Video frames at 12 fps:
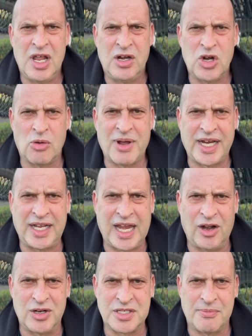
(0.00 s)
Nobody
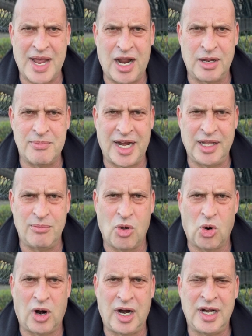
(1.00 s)
cares about him
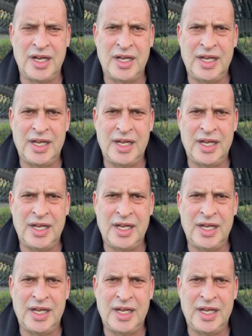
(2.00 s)
anymore.